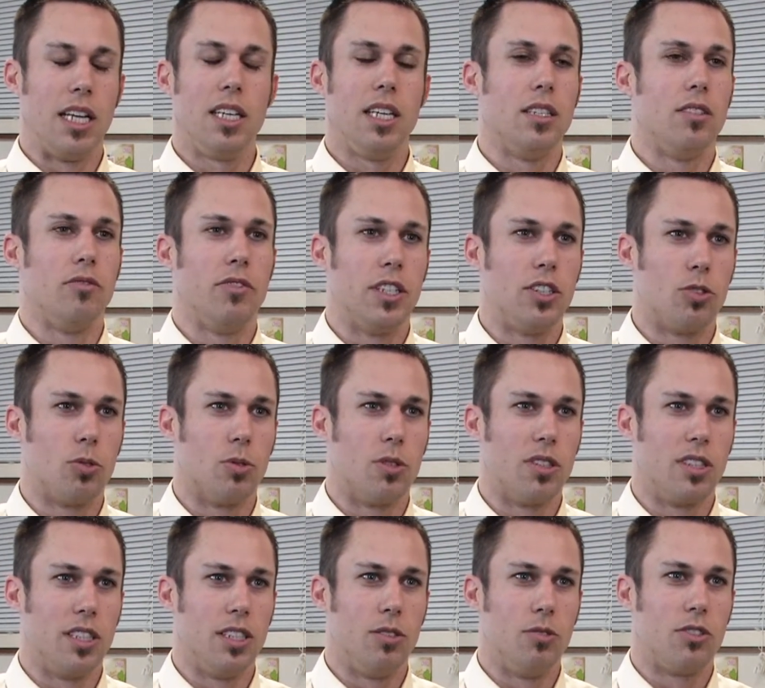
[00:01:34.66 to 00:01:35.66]

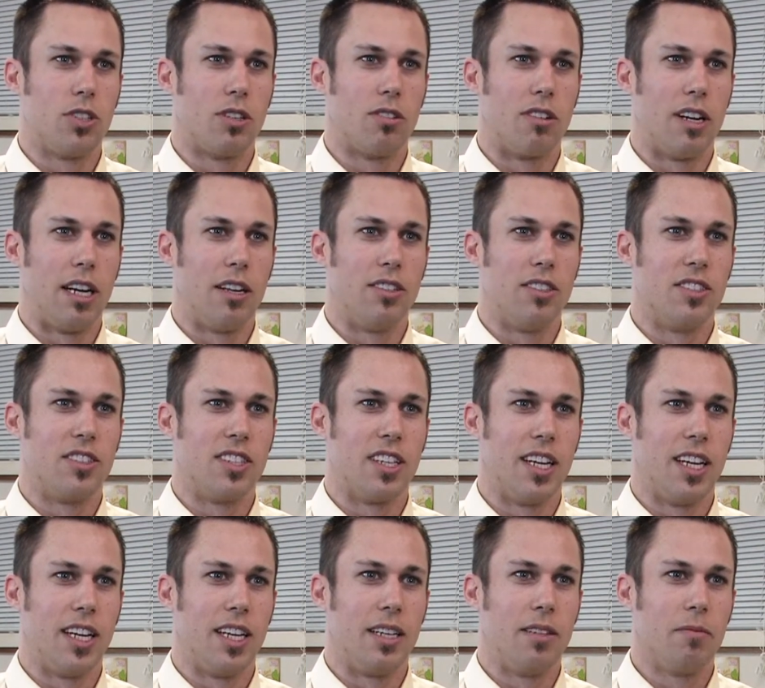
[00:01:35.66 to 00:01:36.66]
individual that you turn around and
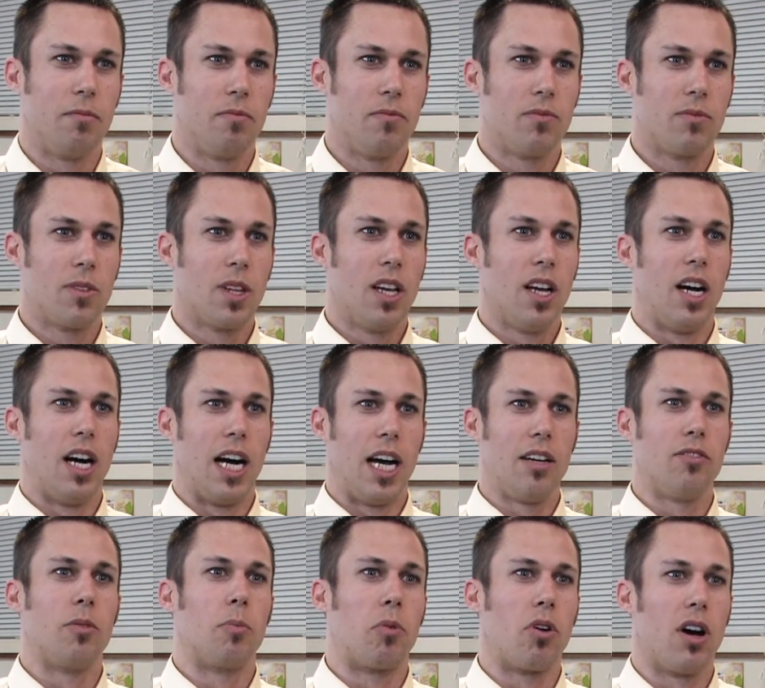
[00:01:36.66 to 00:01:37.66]
say, I
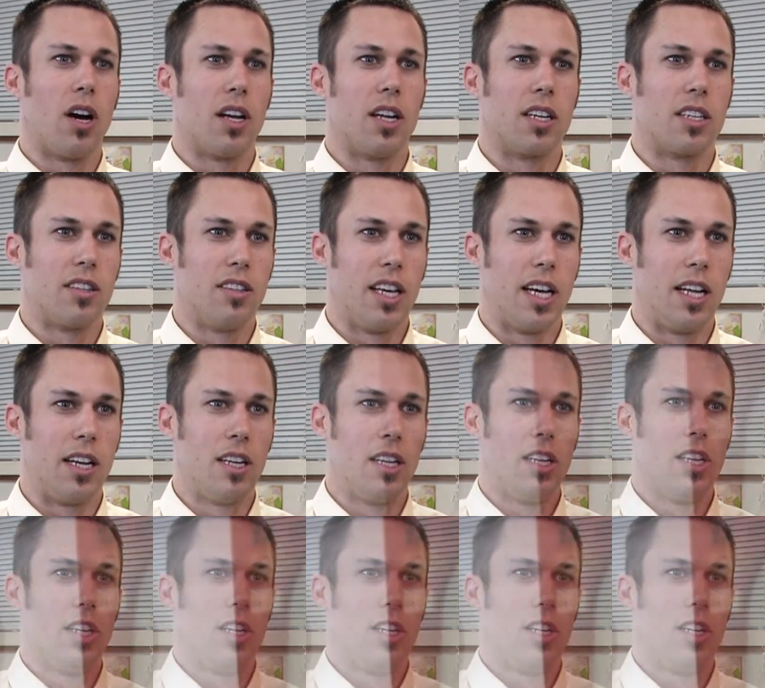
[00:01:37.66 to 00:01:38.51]
have a product that